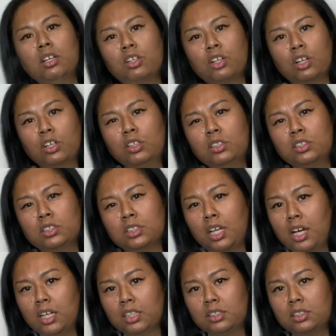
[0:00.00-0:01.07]
curd
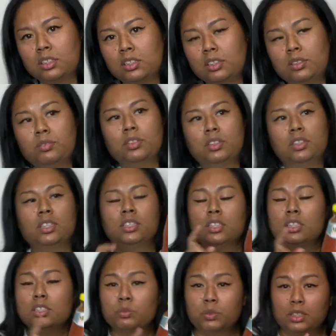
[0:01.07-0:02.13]
sauce. This
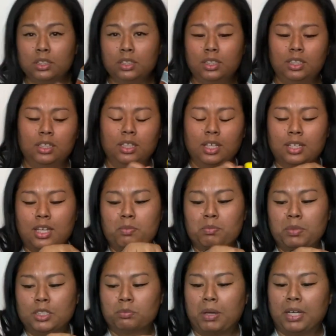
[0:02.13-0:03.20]
is really, it can
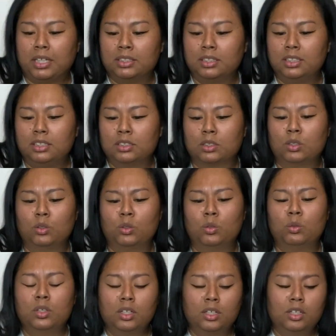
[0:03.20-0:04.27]
be spicy,
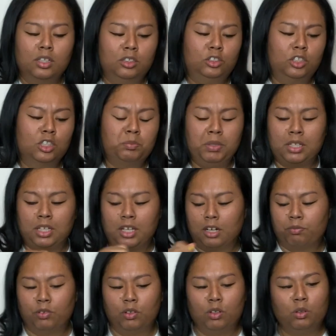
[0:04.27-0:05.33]
so just be
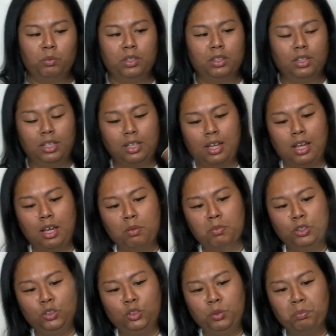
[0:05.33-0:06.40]
careful with like how
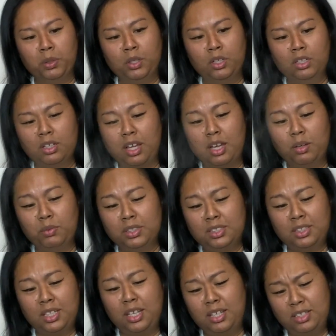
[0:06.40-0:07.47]
much you put. I would
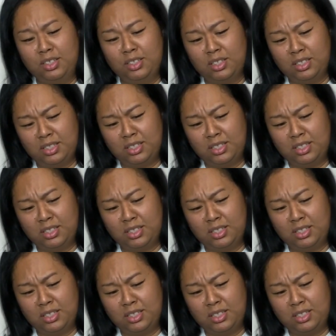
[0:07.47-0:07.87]
say just